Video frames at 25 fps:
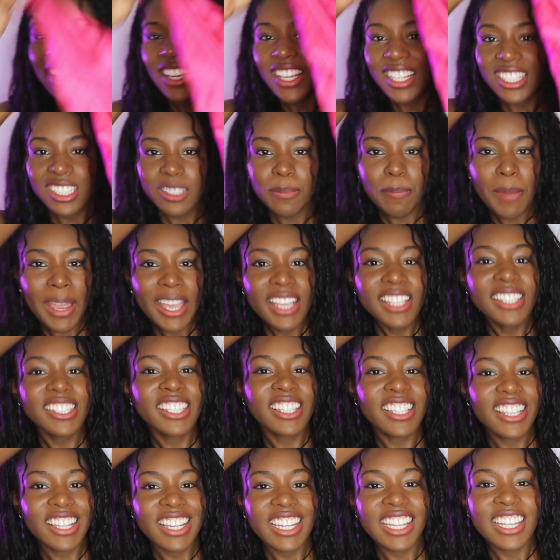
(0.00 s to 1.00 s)
It's
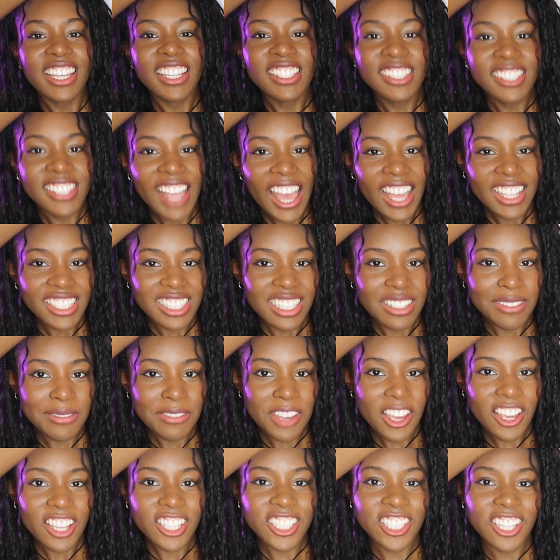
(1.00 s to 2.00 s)
basically a satin
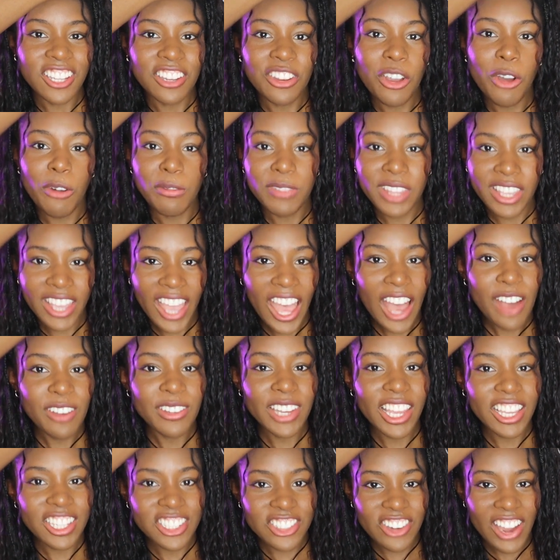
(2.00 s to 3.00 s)
version of the cowl neck